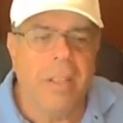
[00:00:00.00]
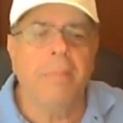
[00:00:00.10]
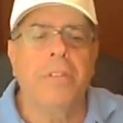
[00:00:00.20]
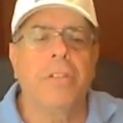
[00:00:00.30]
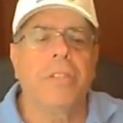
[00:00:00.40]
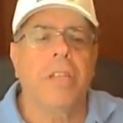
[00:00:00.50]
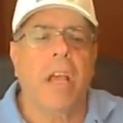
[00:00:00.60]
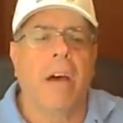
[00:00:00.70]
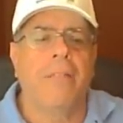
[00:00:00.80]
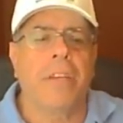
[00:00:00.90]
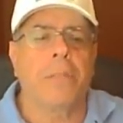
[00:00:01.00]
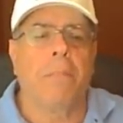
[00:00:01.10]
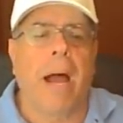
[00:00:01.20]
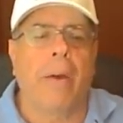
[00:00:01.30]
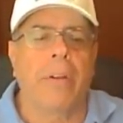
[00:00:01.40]
The images of
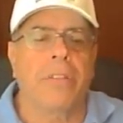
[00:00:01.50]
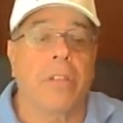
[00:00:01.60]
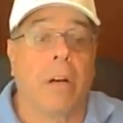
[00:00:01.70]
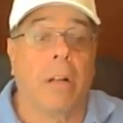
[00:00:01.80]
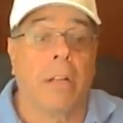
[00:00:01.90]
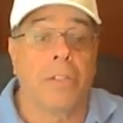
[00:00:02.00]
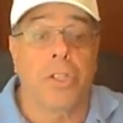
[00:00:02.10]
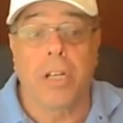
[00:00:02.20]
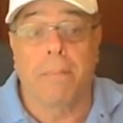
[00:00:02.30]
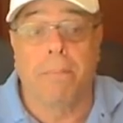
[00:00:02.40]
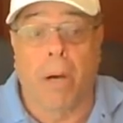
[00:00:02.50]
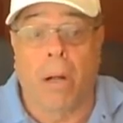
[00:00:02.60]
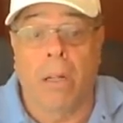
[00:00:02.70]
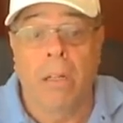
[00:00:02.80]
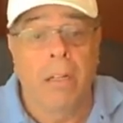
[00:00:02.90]
this pirate skull and ship
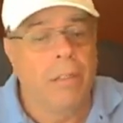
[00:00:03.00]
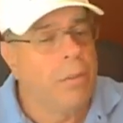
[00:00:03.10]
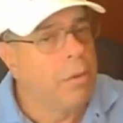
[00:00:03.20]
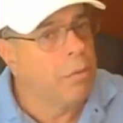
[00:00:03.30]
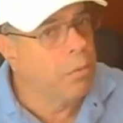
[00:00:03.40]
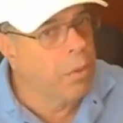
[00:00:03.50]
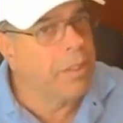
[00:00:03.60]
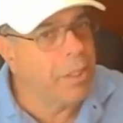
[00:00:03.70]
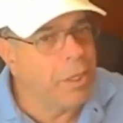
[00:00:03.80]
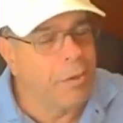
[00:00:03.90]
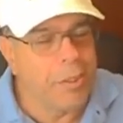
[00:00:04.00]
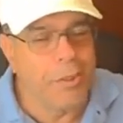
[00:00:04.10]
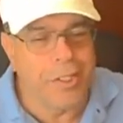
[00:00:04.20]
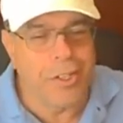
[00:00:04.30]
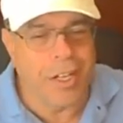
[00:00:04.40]
ball really don't
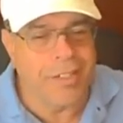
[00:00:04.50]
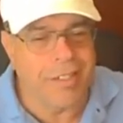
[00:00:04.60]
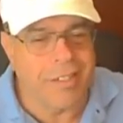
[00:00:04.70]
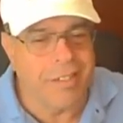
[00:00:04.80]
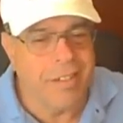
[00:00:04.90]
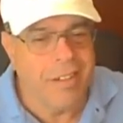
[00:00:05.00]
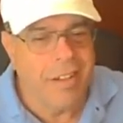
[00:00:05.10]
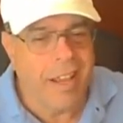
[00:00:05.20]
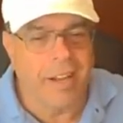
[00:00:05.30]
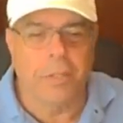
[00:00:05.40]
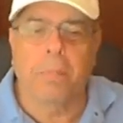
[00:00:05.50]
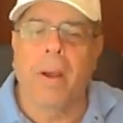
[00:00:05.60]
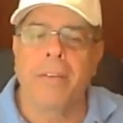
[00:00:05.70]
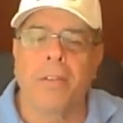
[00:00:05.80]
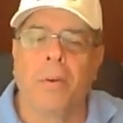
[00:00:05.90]
do it justice. And it's
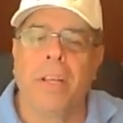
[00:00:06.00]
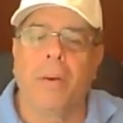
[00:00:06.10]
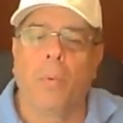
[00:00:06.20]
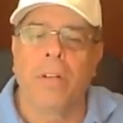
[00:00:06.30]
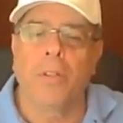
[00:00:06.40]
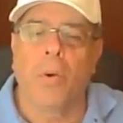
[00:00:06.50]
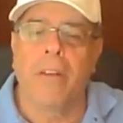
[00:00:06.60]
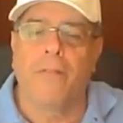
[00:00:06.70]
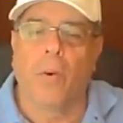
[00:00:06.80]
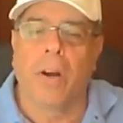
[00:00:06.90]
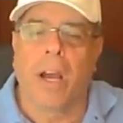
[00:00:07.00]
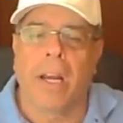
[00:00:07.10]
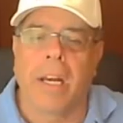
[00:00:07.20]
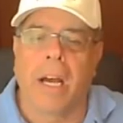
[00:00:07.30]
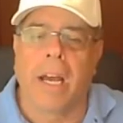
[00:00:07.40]
priced only at
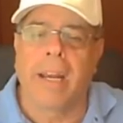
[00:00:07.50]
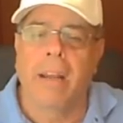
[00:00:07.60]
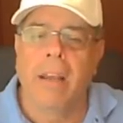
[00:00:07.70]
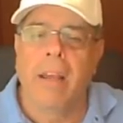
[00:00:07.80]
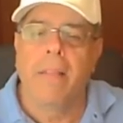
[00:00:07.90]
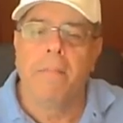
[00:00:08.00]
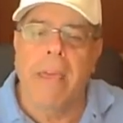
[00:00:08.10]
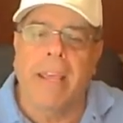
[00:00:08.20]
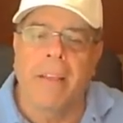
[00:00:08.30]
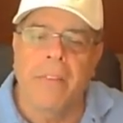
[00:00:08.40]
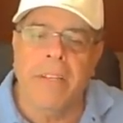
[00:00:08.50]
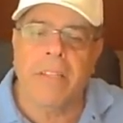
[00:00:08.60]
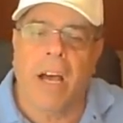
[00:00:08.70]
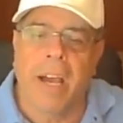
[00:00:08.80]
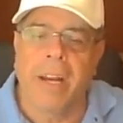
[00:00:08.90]
$124.99, making
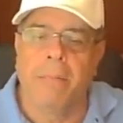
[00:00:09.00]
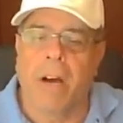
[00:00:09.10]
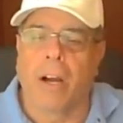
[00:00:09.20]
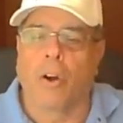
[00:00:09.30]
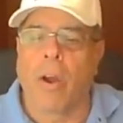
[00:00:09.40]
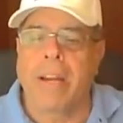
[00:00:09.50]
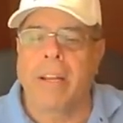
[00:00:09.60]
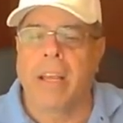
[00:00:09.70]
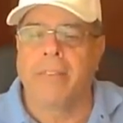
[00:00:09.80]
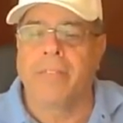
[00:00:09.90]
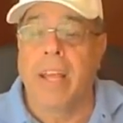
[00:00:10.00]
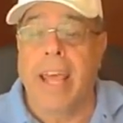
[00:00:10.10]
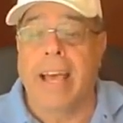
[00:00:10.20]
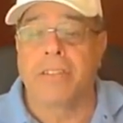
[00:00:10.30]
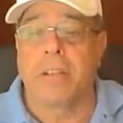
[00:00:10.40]
this item a great gift
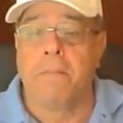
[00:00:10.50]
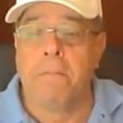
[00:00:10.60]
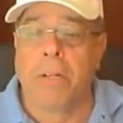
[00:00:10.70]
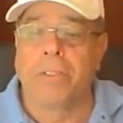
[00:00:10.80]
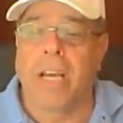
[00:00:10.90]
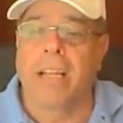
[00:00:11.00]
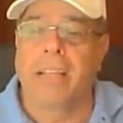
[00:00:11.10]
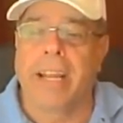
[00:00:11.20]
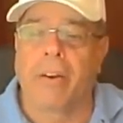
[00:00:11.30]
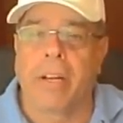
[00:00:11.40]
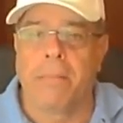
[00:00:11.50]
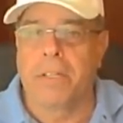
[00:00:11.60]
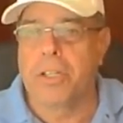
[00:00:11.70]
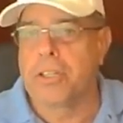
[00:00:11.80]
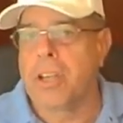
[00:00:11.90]
as the multi-layered
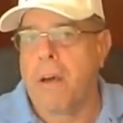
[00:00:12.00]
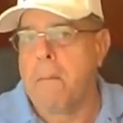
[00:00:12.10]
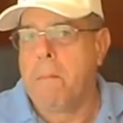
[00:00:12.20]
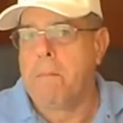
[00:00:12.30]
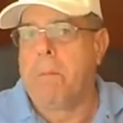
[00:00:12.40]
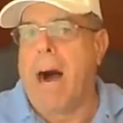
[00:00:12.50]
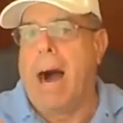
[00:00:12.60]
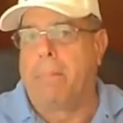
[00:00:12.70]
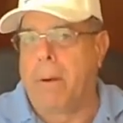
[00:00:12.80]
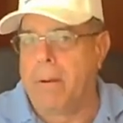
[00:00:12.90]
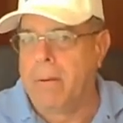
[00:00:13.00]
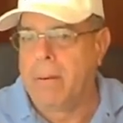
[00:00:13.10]
images pop.